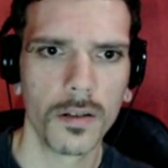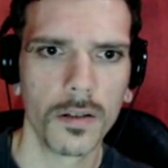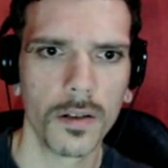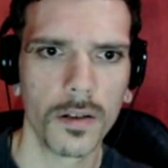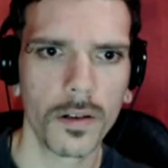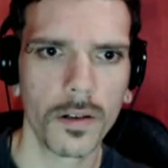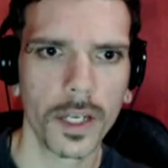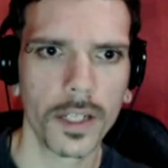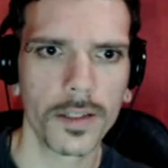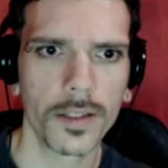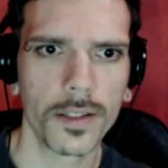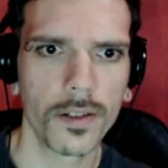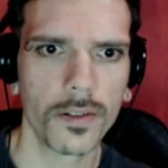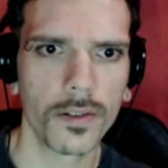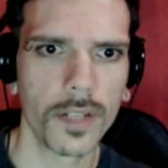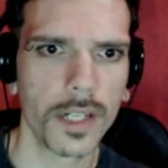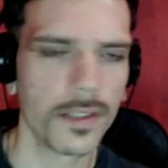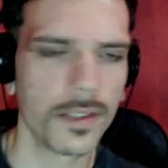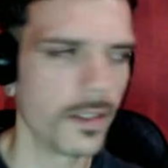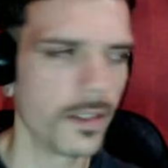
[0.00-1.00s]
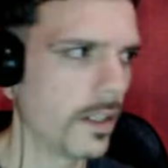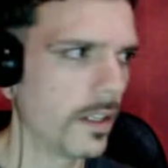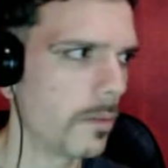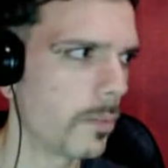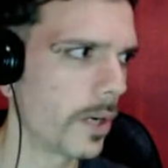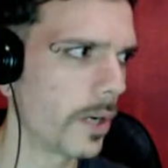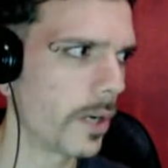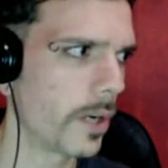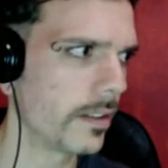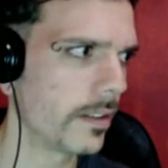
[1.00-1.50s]
Okay, so there's here the
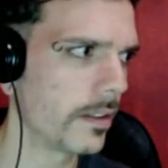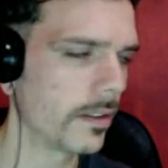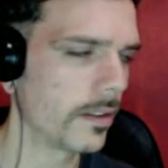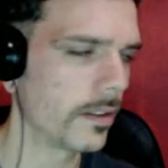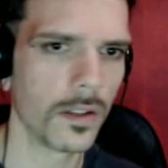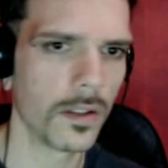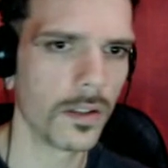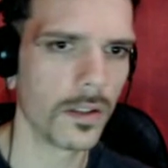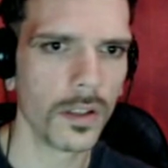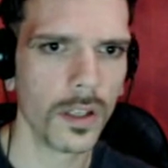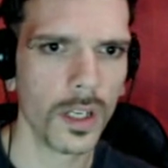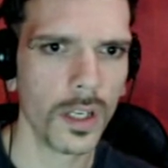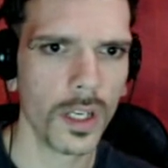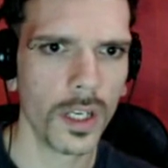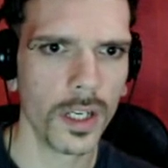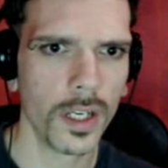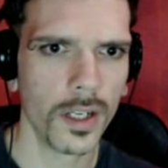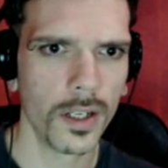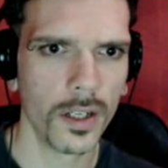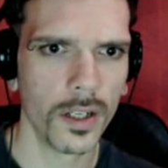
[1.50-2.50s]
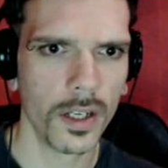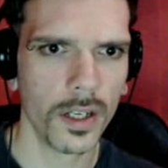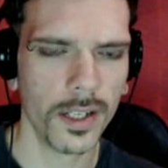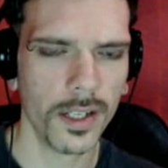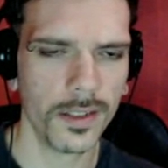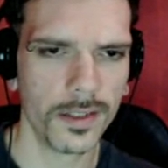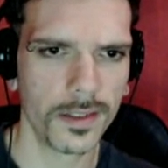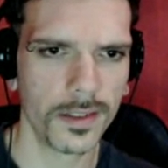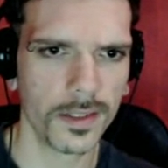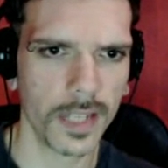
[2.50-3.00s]
price.
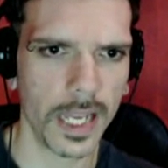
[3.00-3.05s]
It's